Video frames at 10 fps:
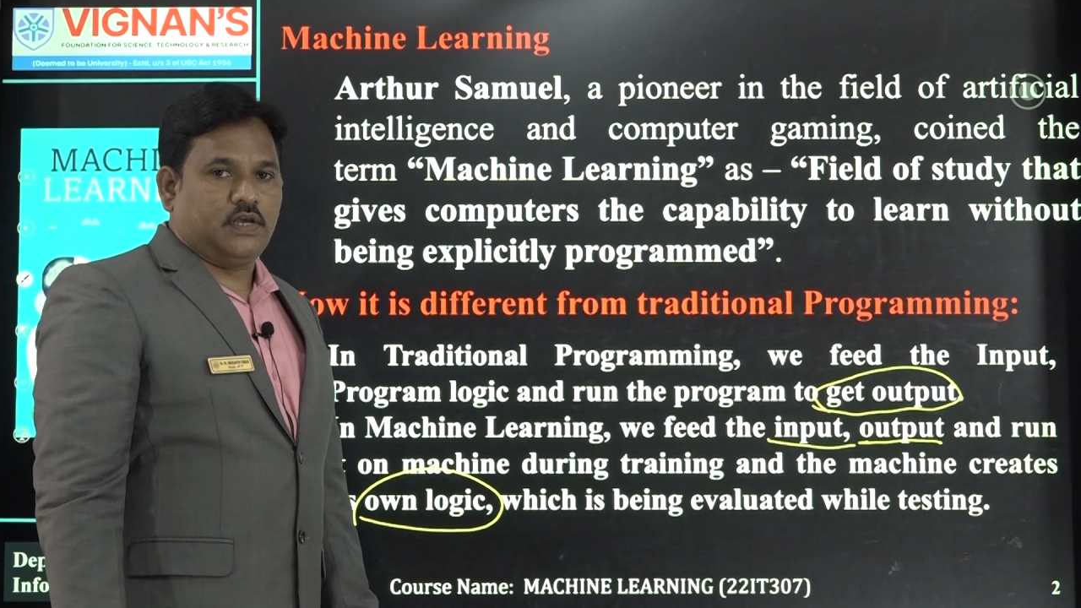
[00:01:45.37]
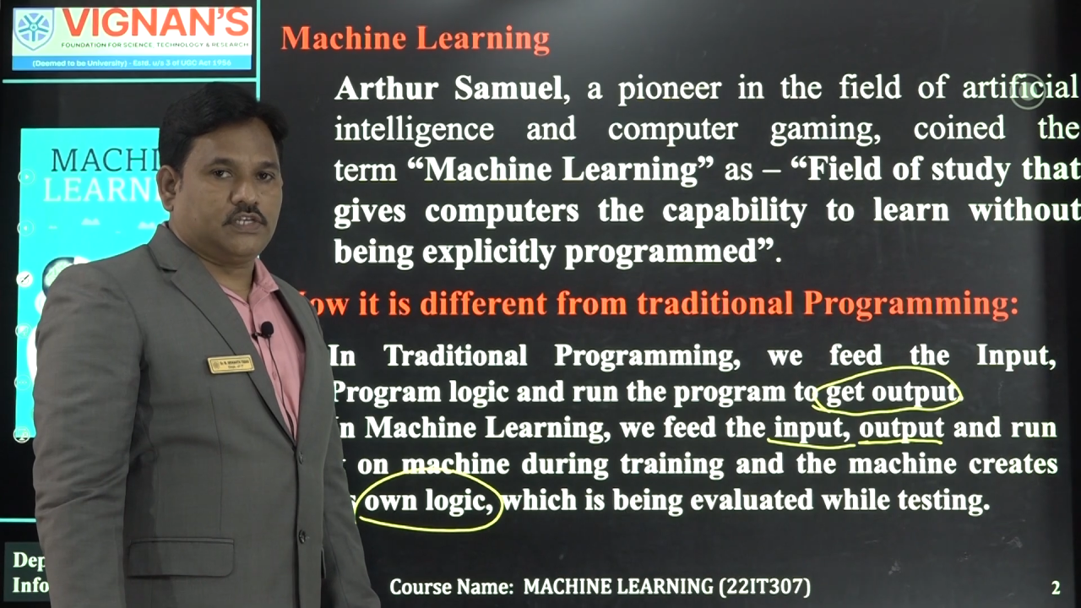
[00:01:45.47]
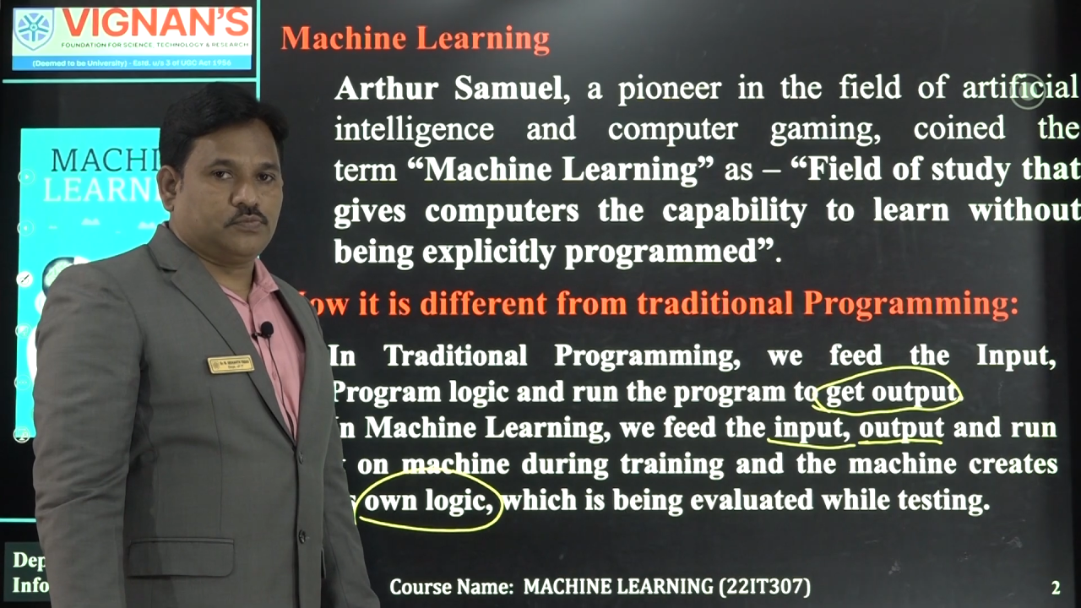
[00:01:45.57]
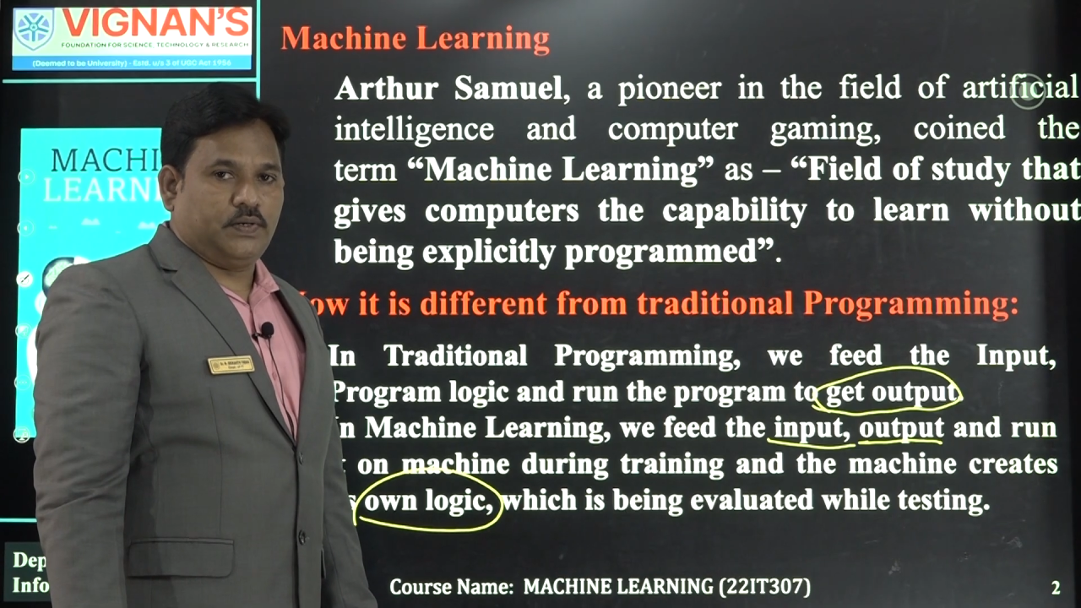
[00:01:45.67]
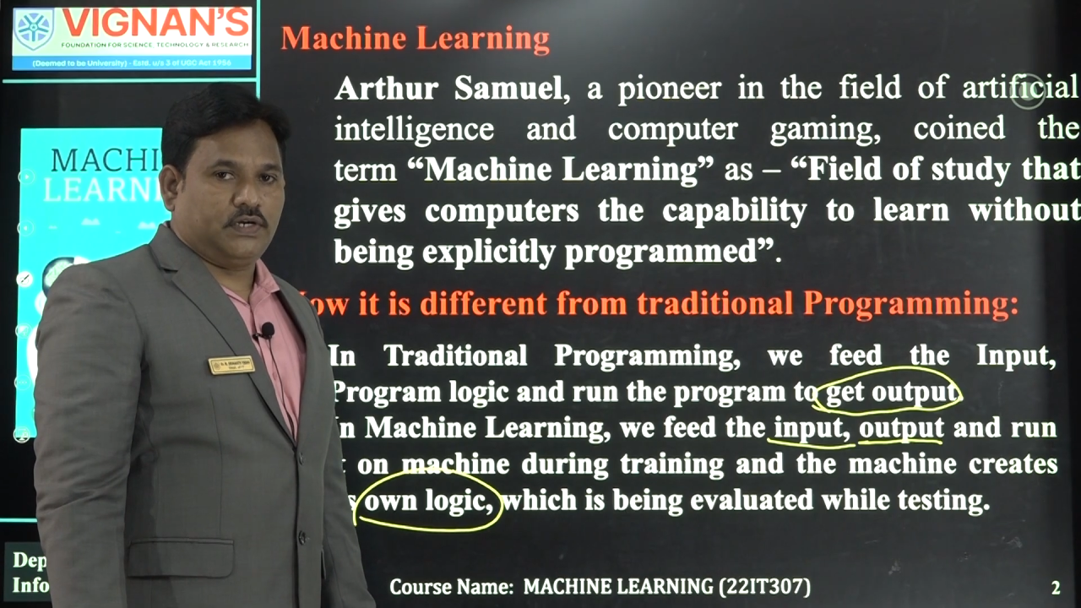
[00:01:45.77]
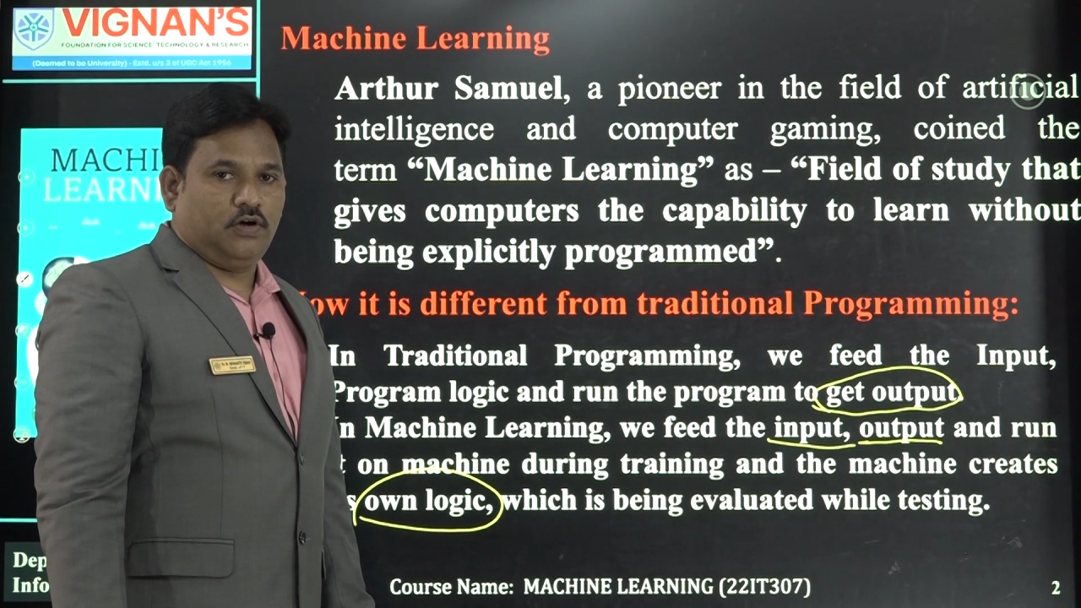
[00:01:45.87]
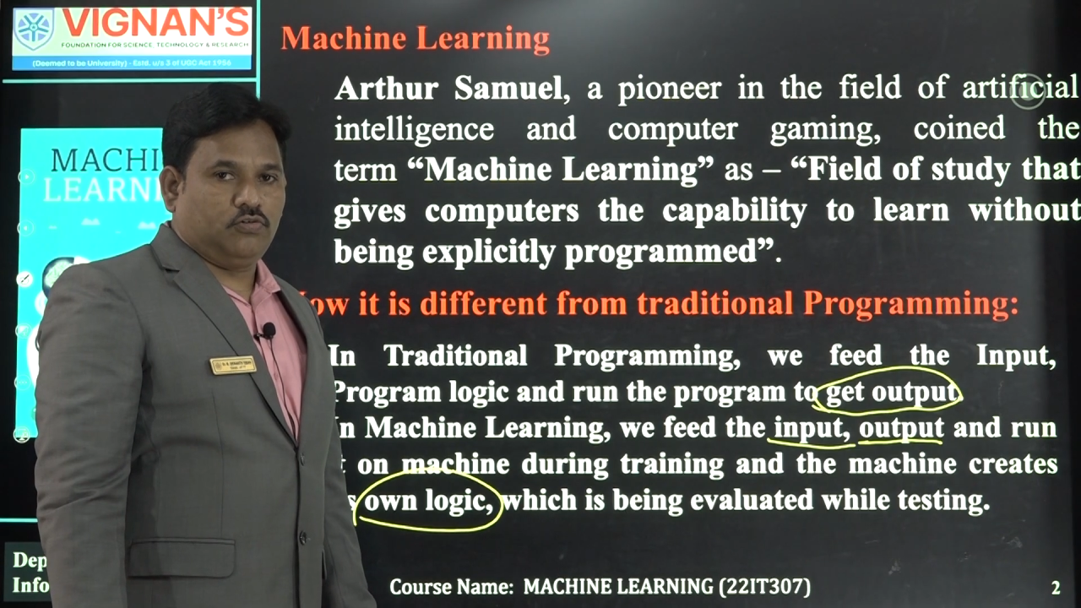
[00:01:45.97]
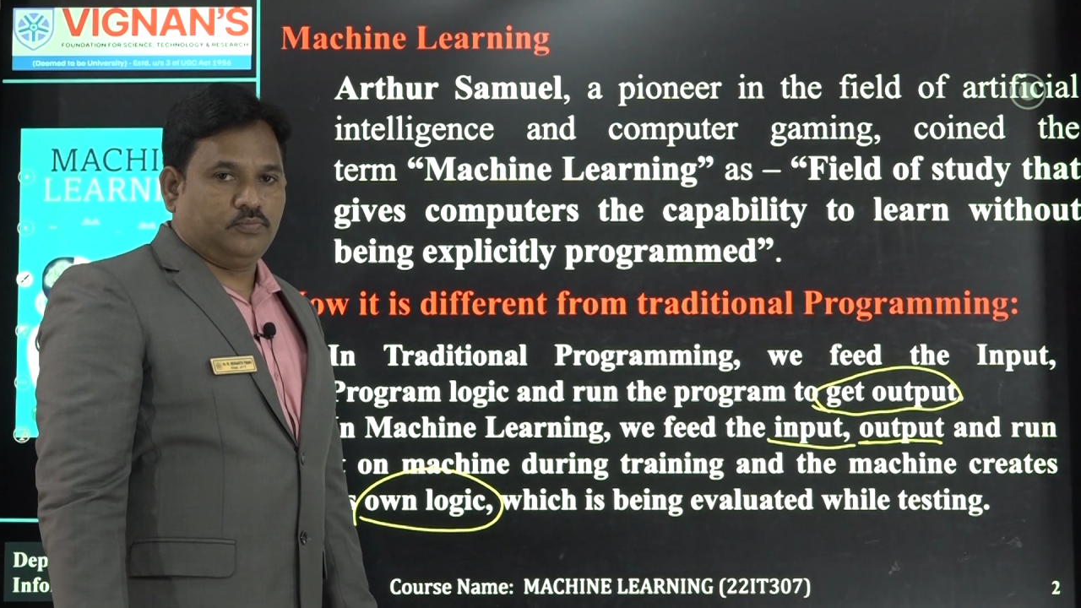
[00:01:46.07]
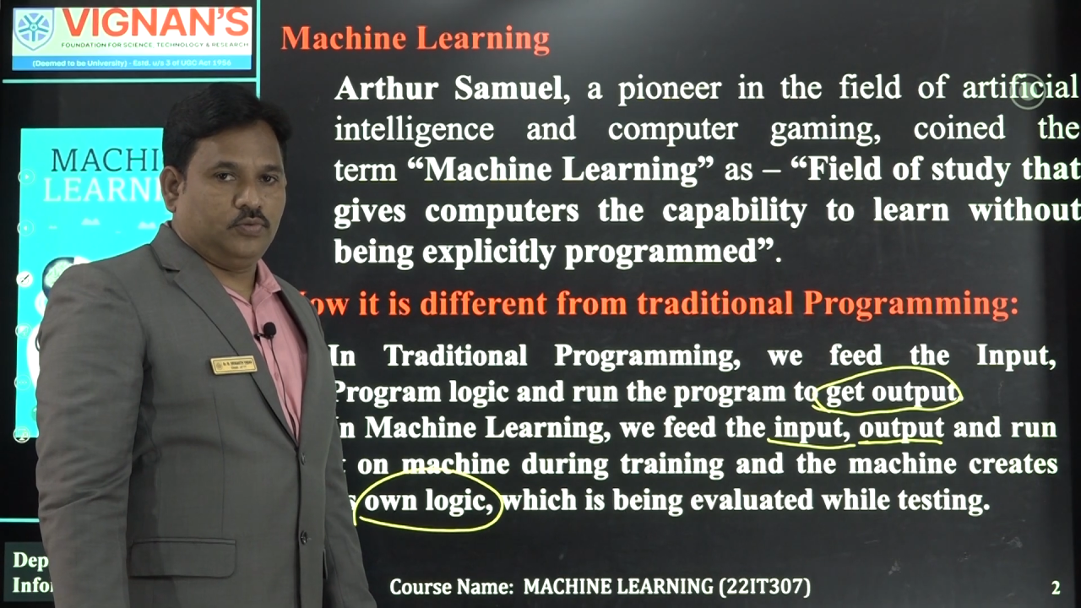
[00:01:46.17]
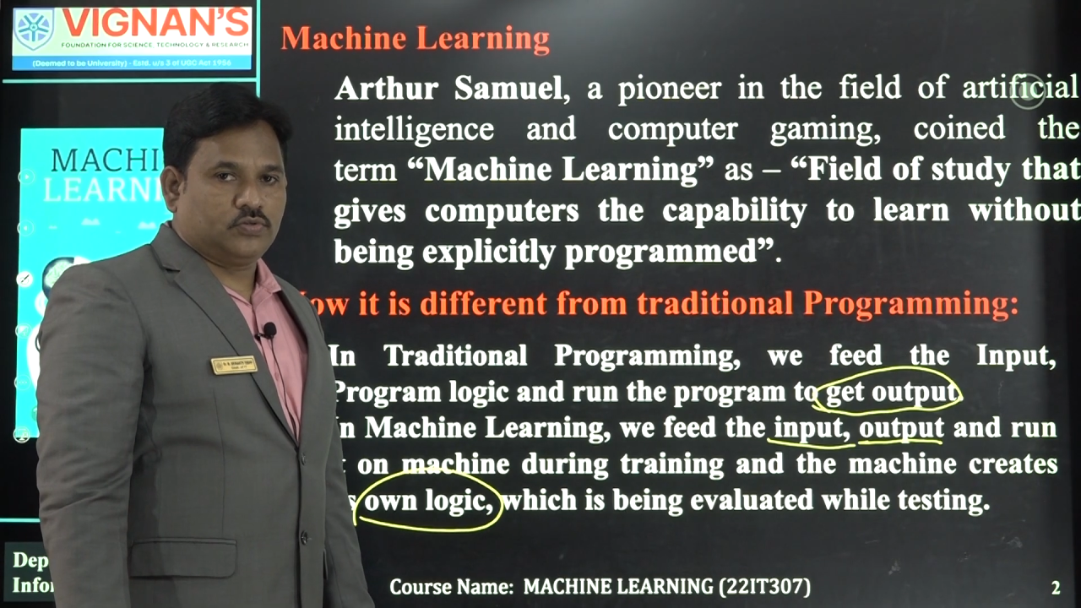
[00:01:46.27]
expected
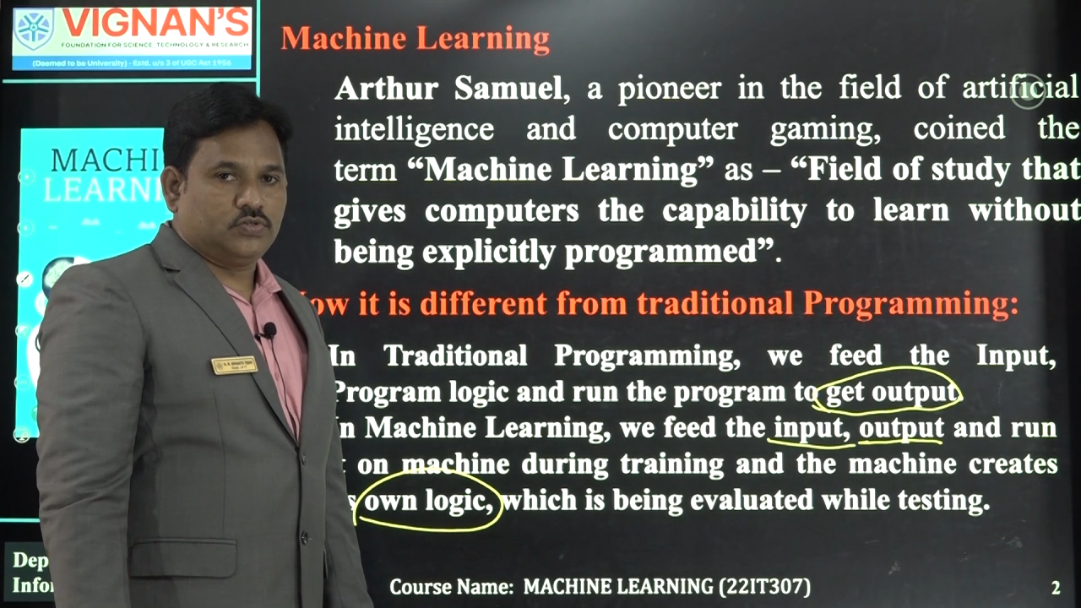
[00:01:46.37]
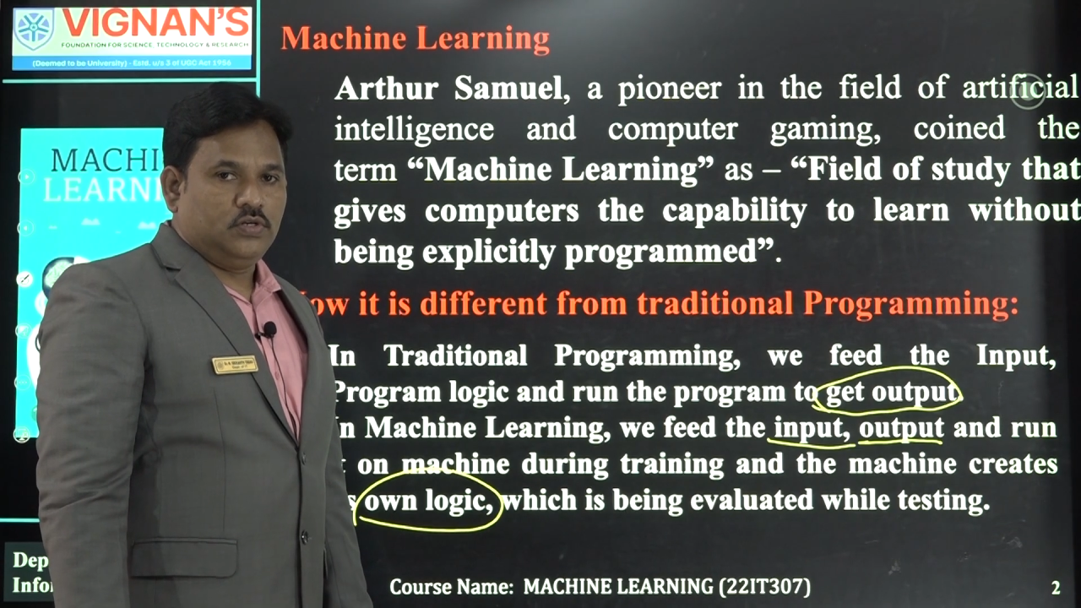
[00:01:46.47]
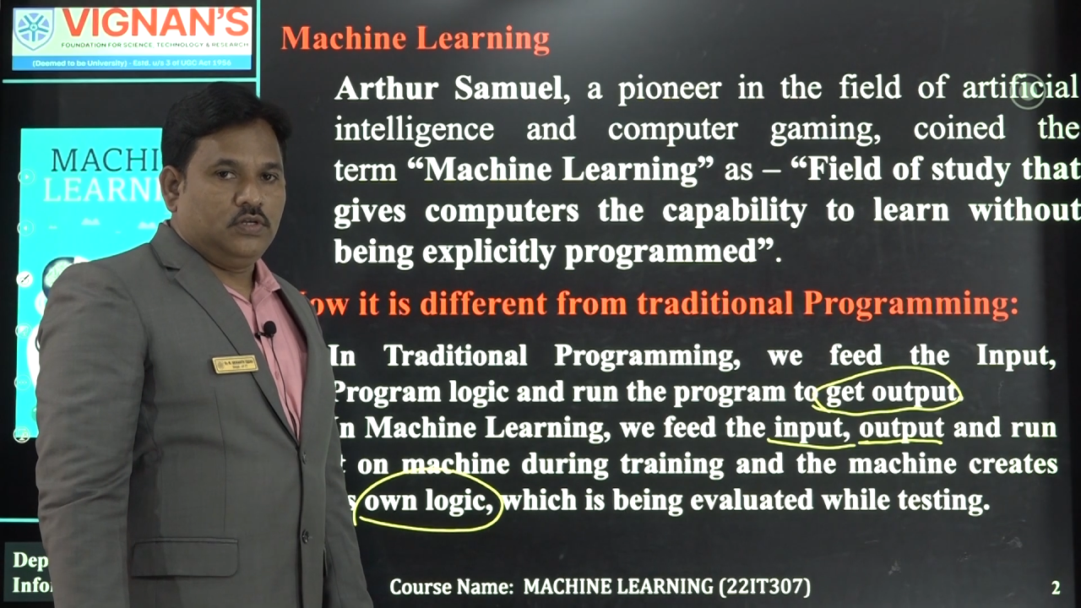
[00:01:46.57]
output.